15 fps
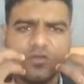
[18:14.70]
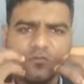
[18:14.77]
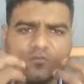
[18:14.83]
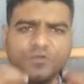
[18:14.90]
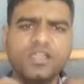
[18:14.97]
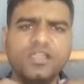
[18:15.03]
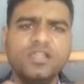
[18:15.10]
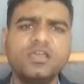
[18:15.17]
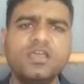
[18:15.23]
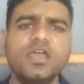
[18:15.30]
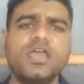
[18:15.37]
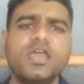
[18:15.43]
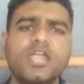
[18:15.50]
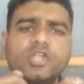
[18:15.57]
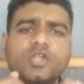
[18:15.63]
will
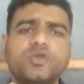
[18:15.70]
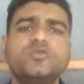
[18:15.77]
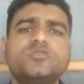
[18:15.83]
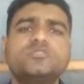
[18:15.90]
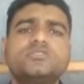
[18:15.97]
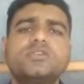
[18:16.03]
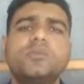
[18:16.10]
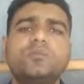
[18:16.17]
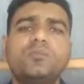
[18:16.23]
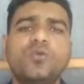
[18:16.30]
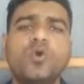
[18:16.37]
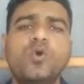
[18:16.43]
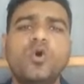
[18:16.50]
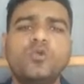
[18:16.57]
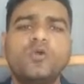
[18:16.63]
induce the
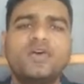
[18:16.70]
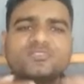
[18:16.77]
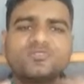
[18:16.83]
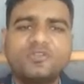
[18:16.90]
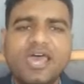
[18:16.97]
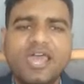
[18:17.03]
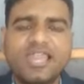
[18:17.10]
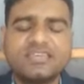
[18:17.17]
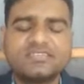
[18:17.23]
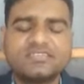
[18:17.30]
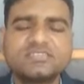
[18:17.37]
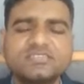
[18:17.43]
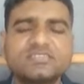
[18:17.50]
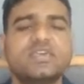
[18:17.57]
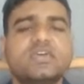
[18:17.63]
more
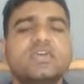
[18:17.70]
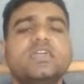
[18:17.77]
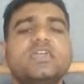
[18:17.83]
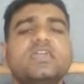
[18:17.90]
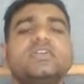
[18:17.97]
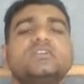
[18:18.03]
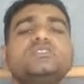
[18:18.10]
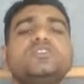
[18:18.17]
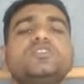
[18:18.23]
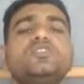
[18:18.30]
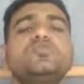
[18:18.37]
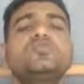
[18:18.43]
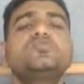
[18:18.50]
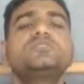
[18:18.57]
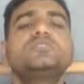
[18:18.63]
vasodilations, is
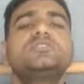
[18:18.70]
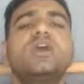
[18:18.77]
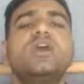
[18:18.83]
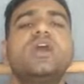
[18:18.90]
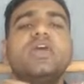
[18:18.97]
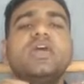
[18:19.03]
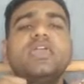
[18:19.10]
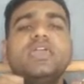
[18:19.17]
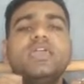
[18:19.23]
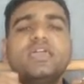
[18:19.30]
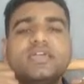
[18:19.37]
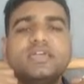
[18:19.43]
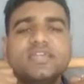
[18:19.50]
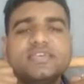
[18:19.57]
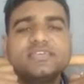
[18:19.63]
induce the
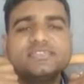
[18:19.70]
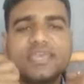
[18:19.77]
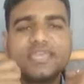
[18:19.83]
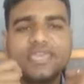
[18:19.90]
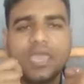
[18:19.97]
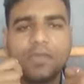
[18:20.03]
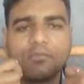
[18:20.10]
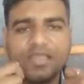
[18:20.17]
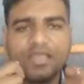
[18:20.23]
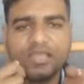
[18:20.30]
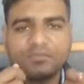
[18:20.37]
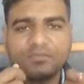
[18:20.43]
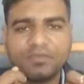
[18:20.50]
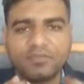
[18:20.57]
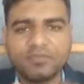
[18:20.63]
increase the
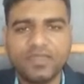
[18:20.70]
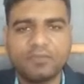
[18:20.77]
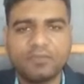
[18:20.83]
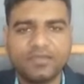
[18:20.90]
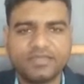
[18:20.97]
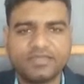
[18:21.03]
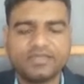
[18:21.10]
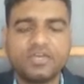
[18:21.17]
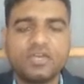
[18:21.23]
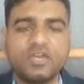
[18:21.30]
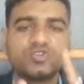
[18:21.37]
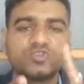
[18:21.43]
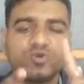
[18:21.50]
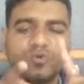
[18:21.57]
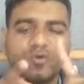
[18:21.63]
capillary permeability.
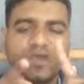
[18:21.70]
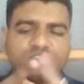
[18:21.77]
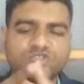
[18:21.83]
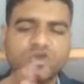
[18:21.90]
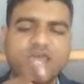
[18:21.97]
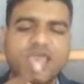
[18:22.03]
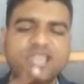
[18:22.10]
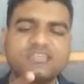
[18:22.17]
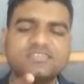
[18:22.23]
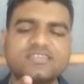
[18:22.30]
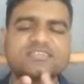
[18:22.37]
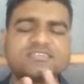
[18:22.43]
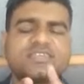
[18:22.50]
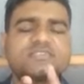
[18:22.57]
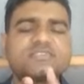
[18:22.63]
So
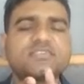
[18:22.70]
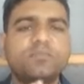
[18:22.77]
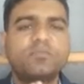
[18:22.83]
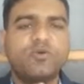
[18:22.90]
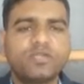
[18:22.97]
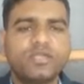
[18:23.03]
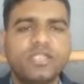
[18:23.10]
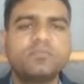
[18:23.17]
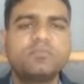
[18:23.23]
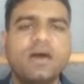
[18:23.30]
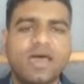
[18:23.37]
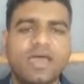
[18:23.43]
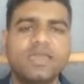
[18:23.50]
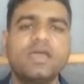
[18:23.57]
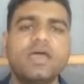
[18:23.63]
vasodilations is supported
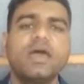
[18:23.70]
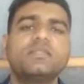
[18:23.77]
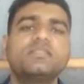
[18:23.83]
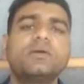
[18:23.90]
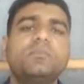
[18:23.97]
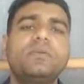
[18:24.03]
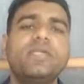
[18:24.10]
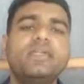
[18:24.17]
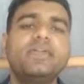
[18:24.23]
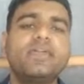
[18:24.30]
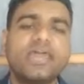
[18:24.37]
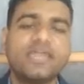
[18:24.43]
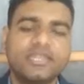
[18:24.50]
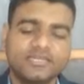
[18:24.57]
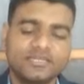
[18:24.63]
by the
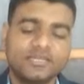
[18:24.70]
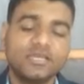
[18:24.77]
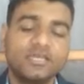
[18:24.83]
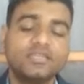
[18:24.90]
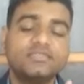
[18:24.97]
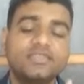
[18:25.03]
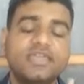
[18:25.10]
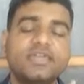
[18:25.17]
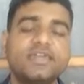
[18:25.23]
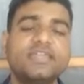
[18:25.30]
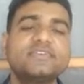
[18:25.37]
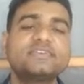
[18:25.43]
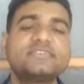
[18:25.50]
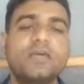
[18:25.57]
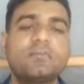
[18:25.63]
bradykinin. The
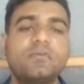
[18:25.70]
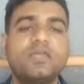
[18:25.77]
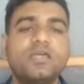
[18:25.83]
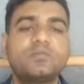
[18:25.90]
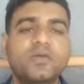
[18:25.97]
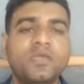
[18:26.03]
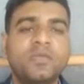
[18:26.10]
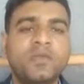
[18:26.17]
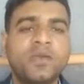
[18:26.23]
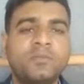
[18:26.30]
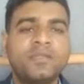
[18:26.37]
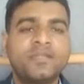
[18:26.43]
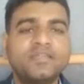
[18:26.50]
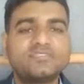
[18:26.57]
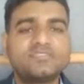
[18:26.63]
increased capillary
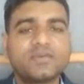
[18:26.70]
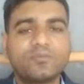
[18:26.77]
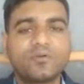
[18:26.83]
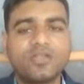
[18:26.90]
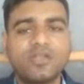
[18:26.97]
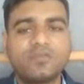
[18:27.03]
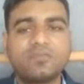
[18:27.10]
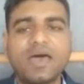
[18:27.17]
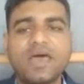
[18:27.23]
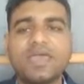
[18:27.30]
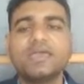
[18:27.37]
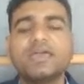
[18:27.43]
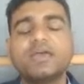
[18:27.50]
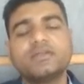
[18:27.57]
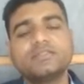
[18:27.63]
permeability is supported by
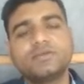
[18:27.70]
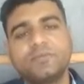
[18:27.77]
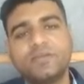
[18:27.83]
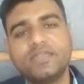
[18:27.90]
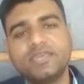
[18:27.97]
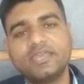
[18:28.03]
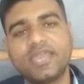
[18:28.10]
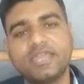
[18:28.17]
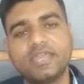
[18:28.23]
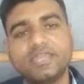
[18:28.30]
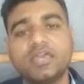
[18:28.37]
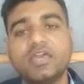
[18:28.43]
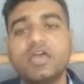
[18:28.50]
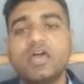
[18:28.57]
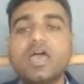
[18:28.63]
the bradykinin.
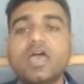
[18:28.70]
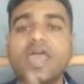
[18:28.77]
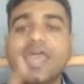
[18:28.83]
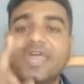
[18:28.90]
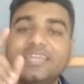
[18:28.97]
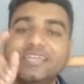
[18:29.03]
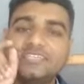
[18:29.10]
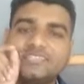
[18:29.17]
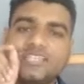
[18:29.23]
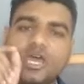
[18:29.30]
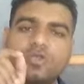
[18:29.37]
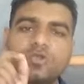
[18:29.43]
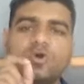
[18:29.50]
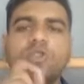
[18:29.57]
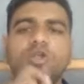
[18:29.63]
Additional
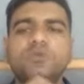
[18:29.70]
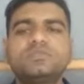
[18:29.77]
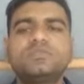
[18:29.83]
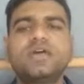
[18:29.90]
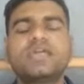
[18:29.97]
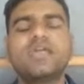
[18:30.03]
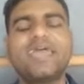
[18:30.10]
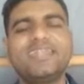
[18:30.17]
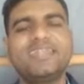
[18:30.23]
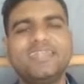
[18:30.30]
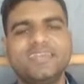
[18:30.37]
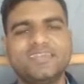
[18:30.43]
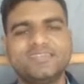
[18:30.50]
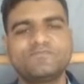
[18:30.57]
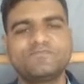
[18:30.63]
role of the kinin
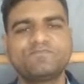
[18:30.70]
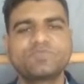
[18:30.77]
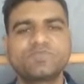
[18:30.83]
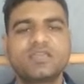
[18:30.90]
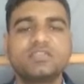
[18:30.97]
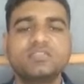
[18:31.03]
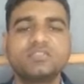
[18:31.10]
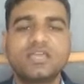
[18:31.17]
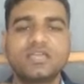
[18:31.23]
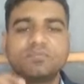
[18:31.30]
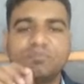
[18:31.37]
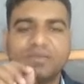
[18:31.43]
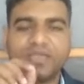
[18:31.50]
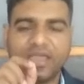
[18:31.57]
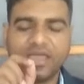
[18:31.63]
is the
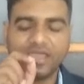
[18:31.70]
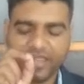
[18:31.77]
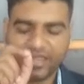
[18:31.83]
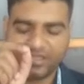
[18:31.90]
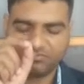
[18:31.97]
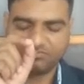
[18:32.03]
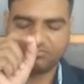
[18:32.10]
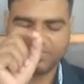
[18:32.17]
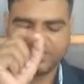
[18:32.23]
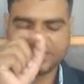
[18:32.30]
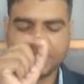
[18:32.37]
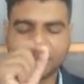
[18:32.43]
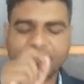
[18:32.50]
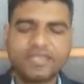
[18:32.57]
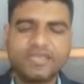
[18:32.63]
means
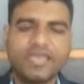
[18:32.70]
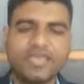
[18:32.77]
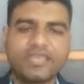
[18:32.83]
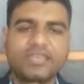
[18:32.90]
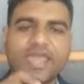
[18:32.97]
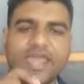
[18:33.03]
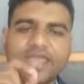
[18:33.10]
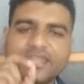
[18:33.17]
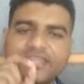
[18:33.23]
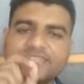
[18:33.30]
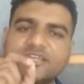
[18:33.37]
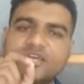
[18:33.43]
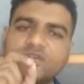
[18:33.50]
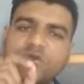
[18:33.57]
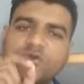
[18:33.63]
the bradykinin.
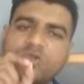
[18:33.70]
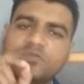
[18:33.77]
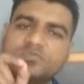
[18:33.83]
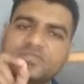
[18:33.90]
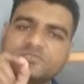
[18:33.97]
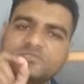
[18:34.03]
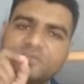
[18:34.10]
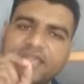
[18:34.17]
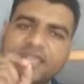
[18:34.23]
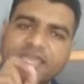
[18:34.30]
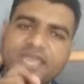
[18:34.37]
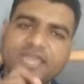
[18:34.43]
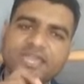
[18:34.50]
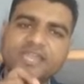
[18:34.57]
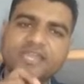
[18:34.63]
Additional role of this
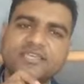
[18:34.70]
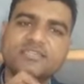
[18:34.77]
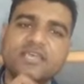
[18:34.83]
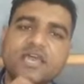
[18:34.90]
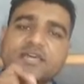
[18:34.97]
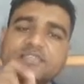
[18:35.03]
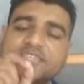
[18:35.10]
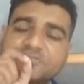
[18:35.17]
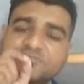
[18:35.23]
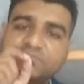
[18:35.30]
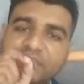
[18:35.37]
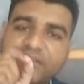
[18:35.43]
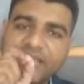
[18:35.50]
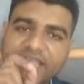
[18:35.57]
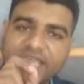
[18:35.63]
bradykinin is this
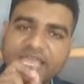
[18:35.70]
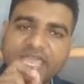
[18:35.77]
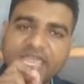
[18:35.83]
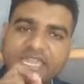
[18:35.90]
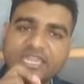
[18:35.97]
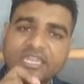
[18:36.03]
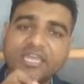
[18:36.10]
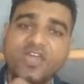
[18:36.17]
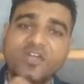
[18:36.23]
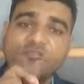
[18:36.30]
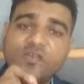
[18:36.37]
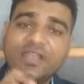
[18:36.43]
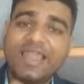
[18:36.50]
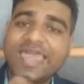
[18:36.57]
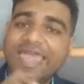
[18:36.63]
bradykinin
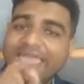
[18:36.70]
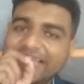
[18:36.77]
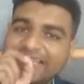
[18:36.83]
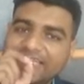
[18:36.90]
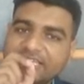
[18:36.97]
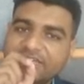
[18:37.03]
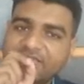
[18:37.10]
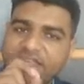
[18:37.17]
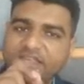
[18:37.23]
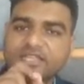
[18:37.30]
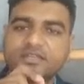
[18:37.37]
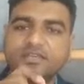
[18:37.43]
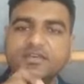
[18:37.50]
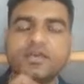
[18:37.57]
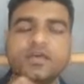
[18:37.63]
will
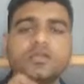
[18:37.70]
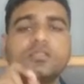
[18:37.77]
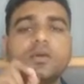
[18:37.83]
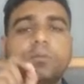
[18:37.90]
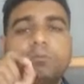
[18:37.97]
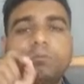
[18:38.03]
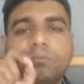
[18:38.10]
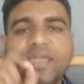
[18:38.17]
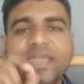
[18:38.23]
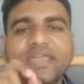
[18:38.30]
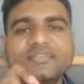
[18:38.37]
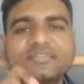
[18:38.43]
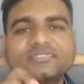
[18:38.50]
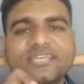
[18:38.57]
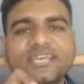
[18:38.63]
activate the
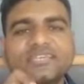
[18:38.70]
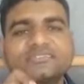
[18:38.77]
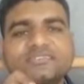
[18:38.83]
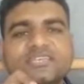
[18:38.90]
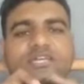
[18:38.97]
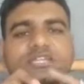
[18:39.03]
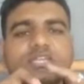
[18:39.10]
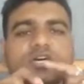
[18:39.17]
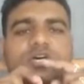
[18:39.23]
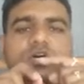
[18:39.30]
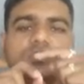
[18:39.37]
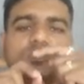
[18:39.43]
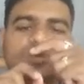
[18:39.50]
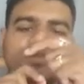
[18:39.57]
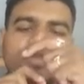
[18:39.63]
pain sensor
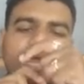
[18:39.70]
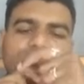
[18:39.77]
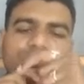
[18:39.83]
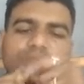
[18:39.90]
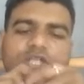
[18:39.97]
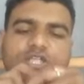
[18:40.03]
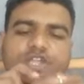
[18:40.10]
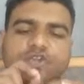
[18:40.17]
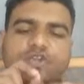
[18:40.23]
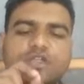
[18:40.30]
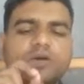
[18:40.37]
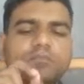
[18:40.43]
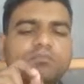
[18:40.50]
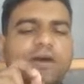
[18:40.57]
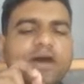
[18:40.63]
to that
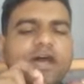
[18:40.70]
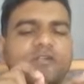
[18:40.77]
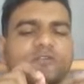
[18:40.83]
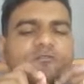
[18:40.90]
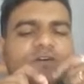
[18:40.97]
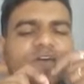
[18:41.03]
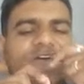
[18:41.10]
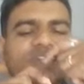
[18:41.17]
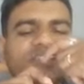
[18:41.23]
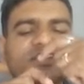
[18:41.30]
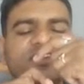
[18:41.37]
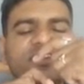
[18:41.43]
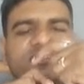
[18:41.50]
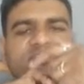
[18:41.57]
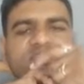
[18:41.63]
particular part where the
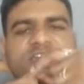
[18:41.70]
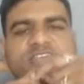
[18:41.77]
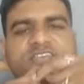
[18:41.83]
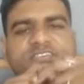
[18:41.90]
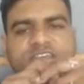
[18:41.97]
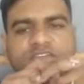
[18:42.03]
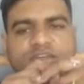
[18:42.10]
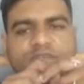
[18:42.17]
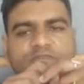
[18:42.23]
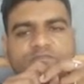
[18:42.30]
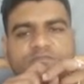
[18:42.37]
injuries occur.